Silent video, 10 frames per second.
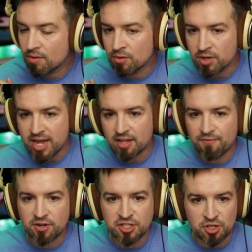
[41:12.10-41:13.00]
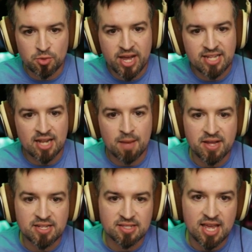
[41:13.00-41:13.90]
looking at the first two, the way it's set up
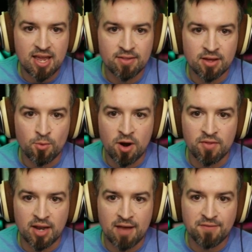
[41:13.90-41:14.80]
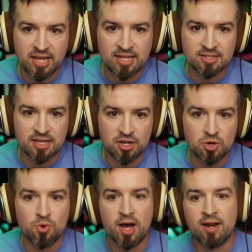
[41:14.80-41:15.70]
is the the one on the left is the
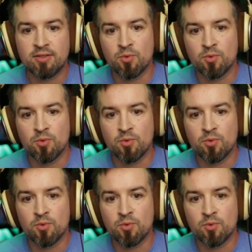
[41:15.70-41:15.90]
new one,